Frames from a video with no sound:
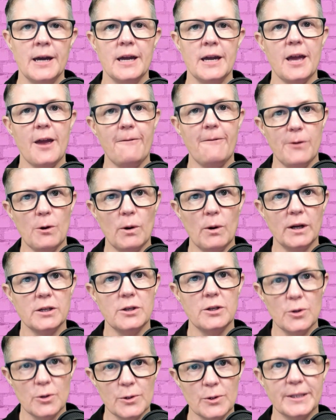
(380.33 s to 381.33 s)
If you are
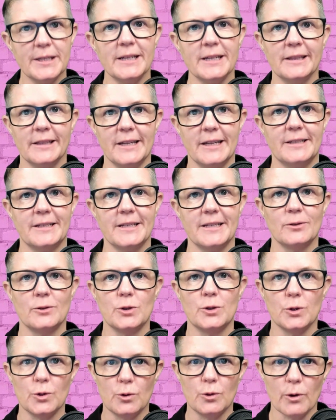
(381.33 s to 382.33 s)
using LinkedIn
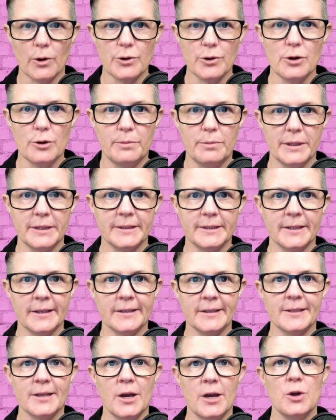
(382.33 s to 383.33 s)
to grow your
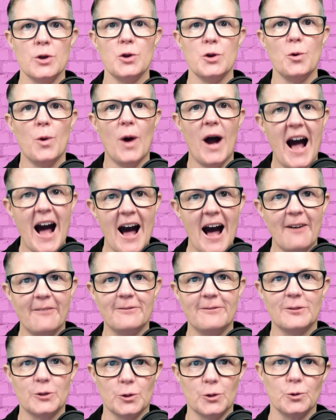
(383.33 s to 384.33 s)
business, you have
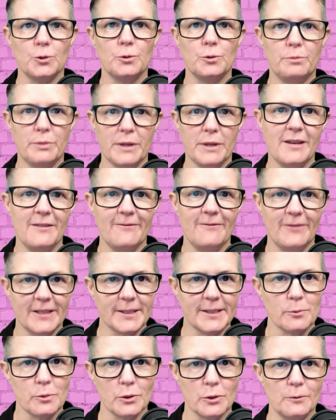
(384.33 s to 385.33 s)
to be
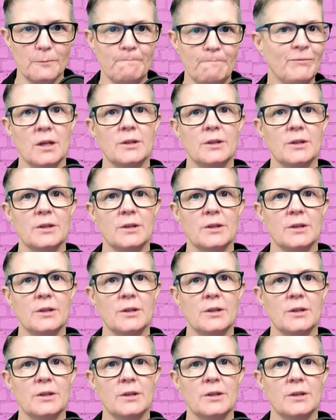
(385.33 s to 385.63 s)
visible.